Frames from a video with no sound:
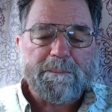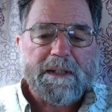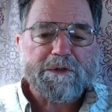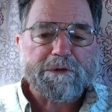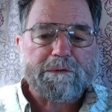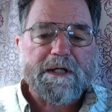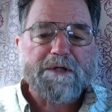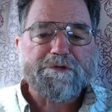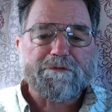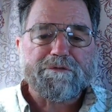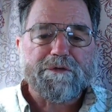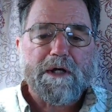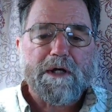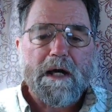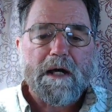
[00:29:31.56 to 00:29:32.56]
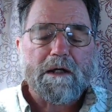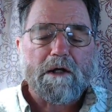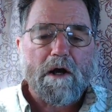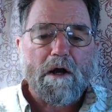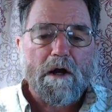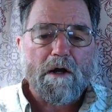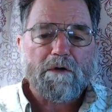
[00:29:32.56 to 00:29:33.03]
and may the grace of God
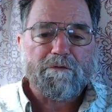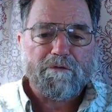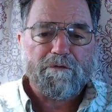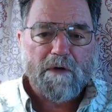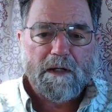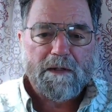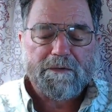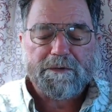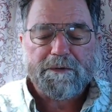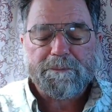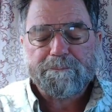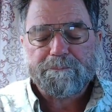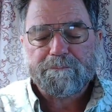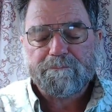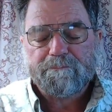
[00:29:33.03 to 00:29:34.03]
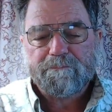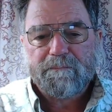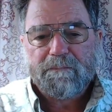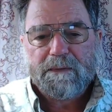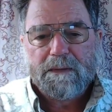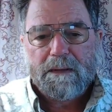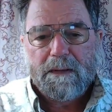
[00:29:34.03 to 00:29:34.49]
our Father,
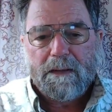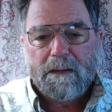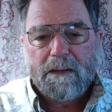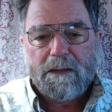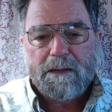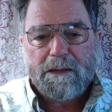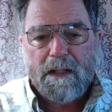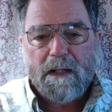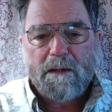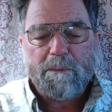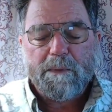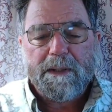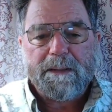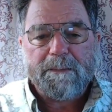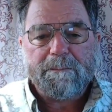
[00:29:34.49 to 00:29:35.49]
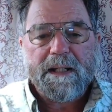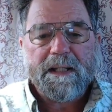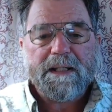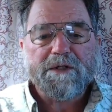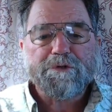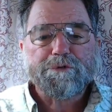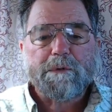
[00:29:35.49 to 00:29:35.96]
Yahweh,
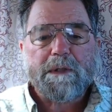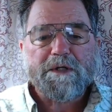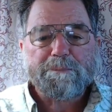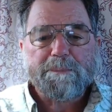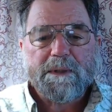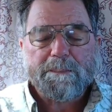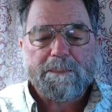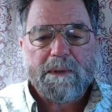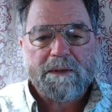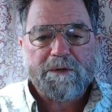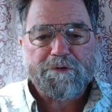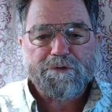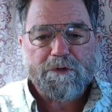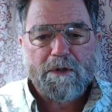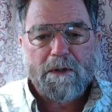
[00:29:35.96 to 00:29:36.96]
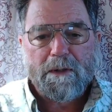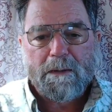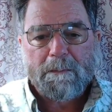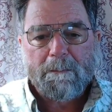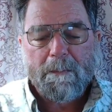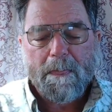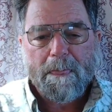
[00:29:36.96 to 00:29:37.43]
may his grace be upon us
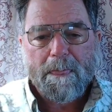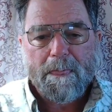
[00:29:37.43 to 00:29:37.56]
all,